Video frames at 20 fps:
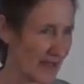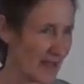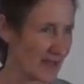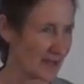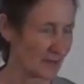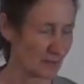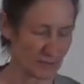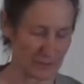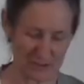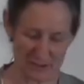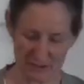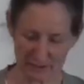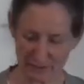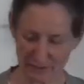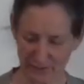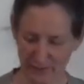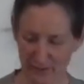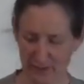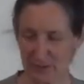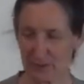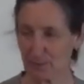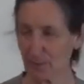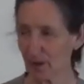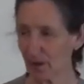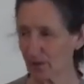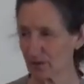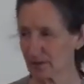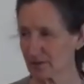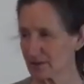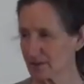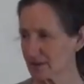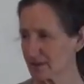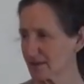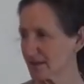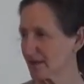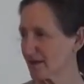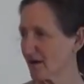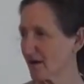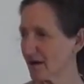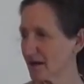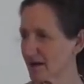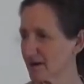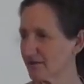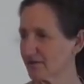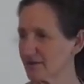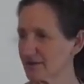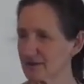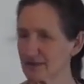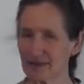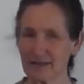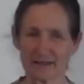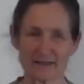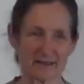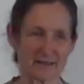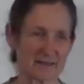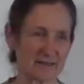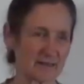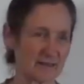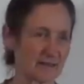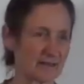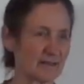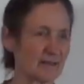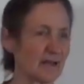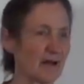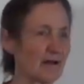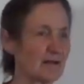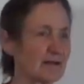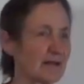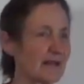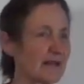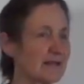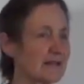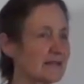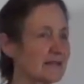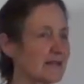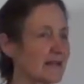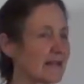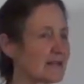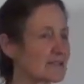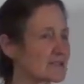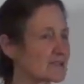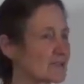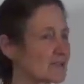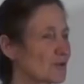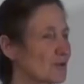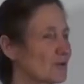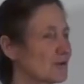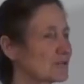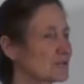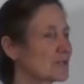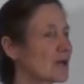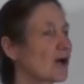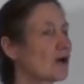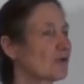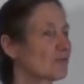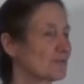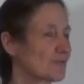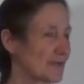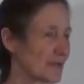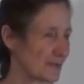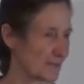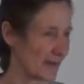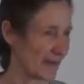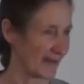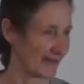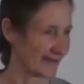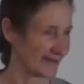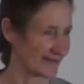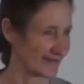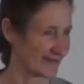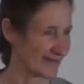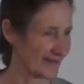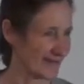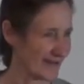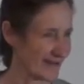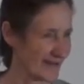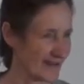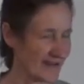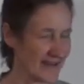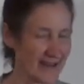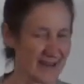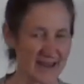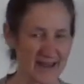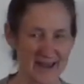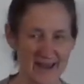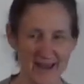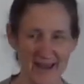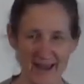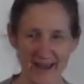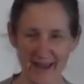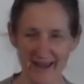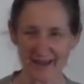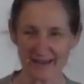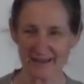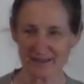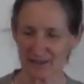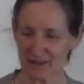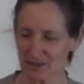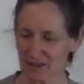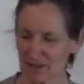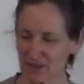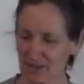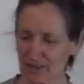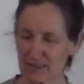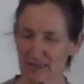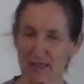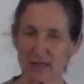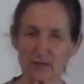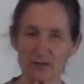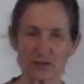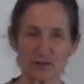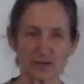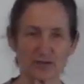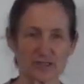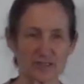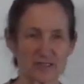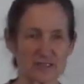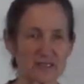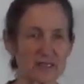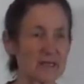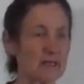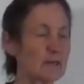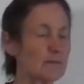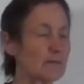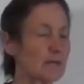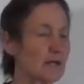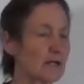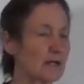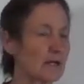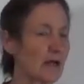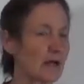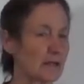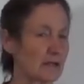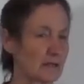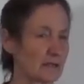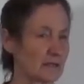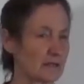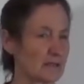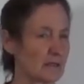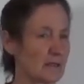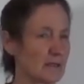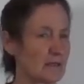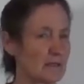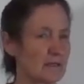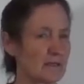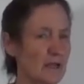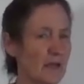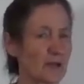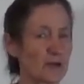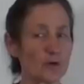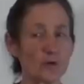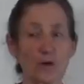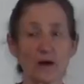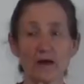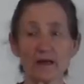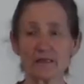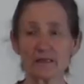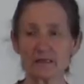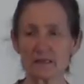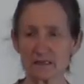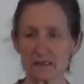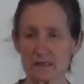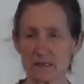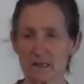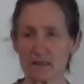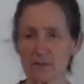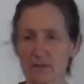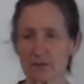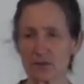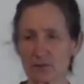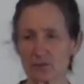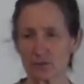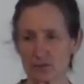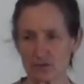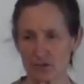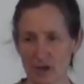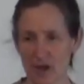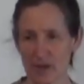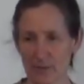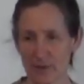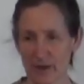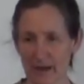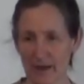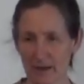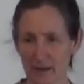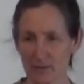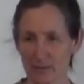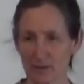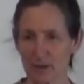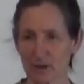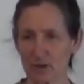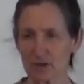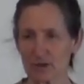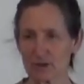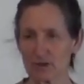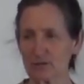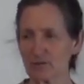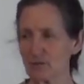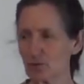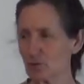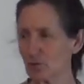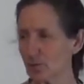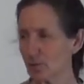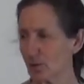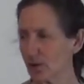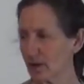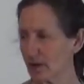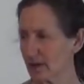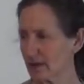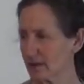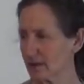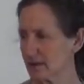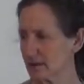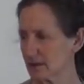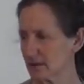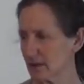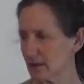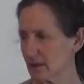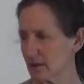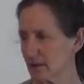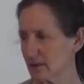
And it was the first poultice that I ever did. The little old lady next door told me about it. And she said, you steam an onion. Now you either steam it or dry bake it because if you boil it,